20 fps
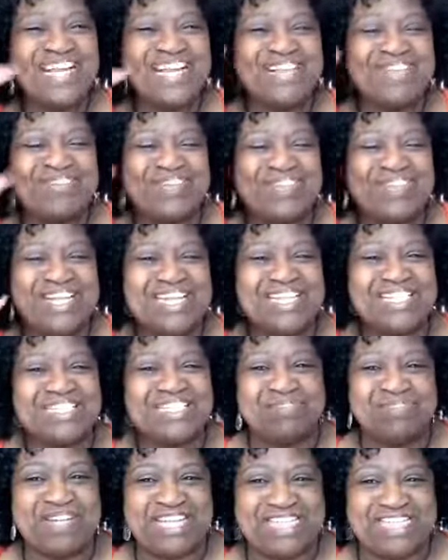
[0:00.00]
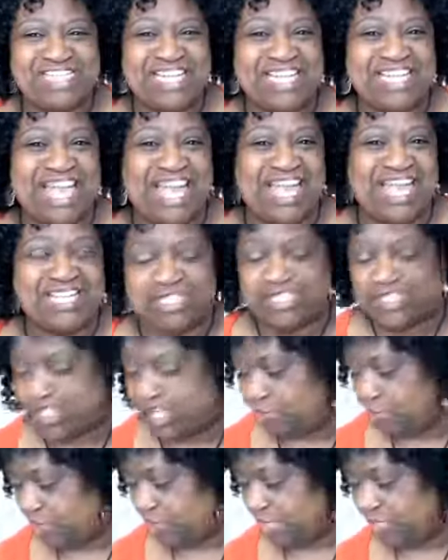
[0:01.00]
Good morning. Somebody said I had the
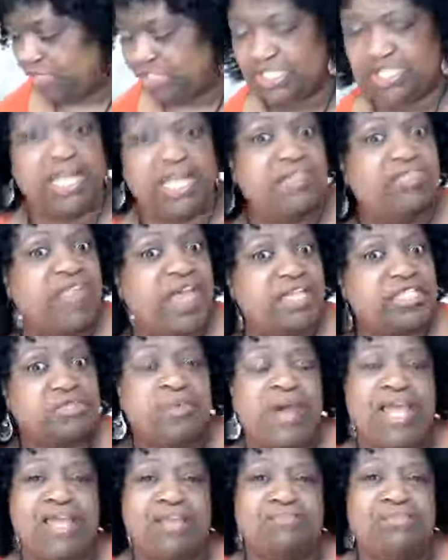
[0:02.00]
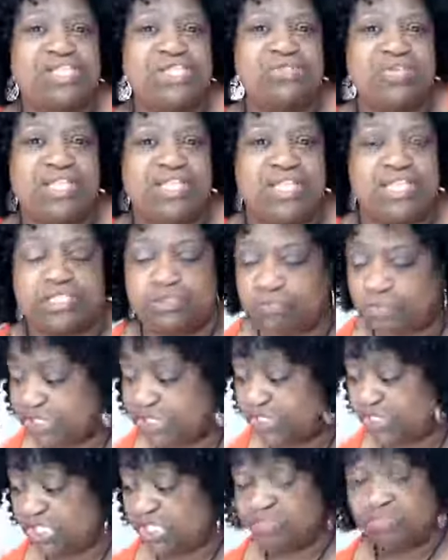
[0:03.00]
same question. That's why I'm doing this,
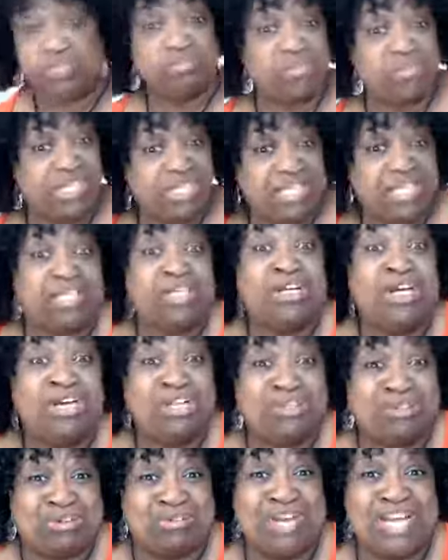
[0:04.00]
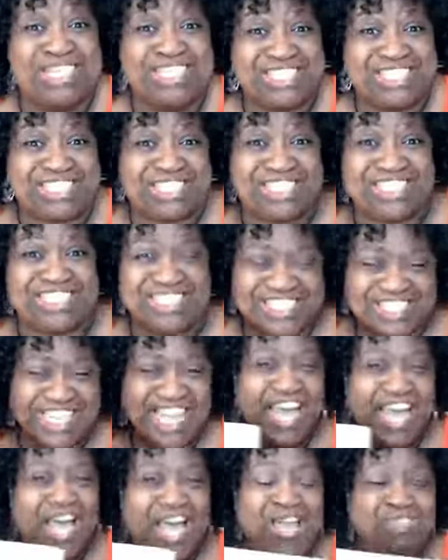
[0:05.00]
because these are really good questions.
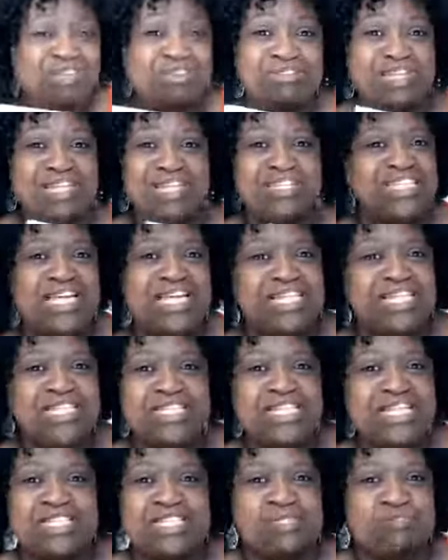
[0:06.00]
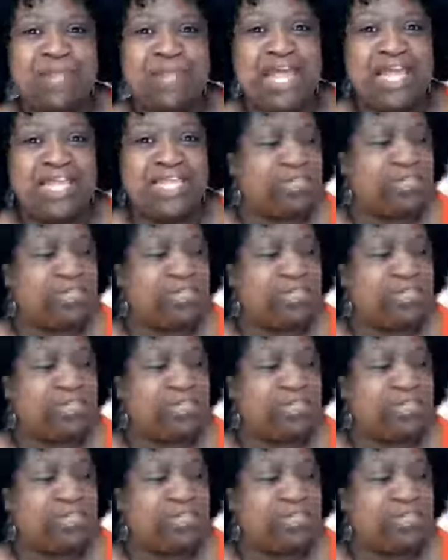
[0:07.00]
They're things I didn't explain.